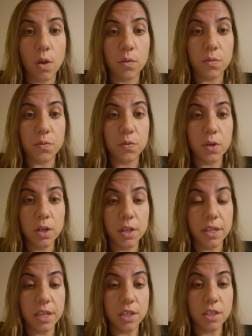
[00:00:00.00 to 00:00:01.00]
for
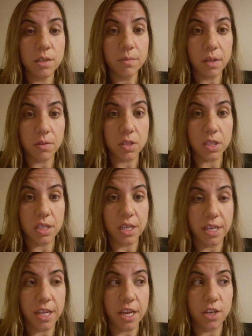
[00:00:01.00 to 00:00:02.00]
years when I was a
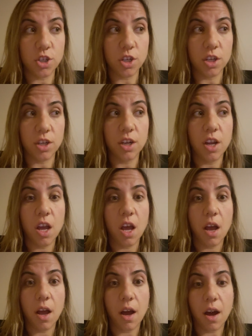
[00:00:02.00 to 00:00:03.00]
teenager,
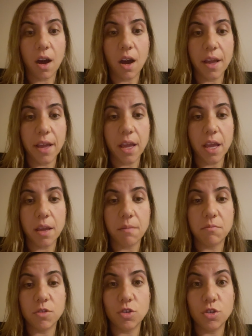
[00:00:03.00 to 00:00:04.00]
I
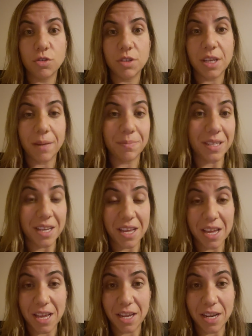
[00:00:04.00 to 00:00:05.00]
kept it
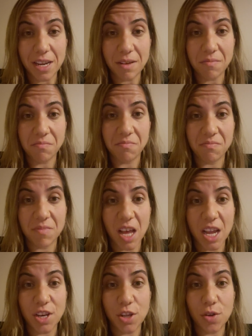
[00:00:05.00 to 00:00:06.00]
hidden.
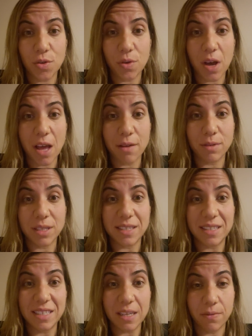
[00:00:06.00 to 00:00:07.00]
I knew I was
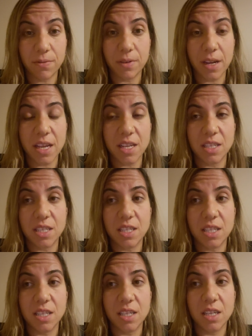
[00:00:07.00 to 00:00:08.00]

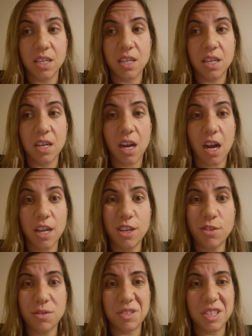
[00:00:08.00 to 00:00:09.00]
different. I knew
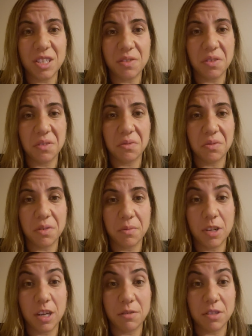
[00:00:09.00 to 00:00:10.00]
I was different from
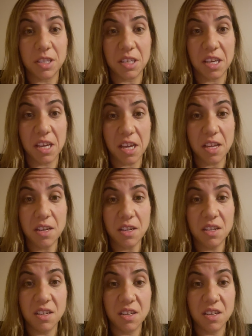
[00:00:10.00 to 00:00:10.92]
when I was a kid.